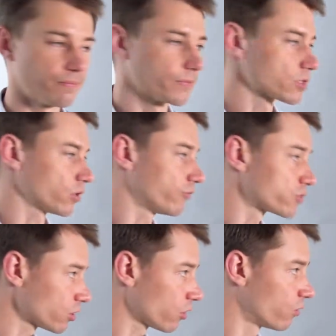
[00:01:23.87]
So if
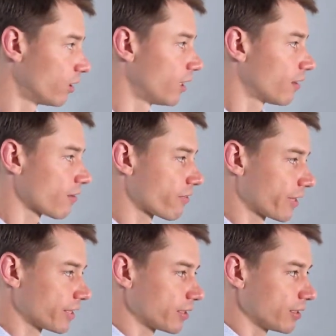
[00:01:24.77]
so,
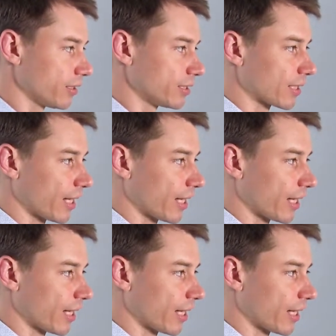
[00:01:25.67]
then it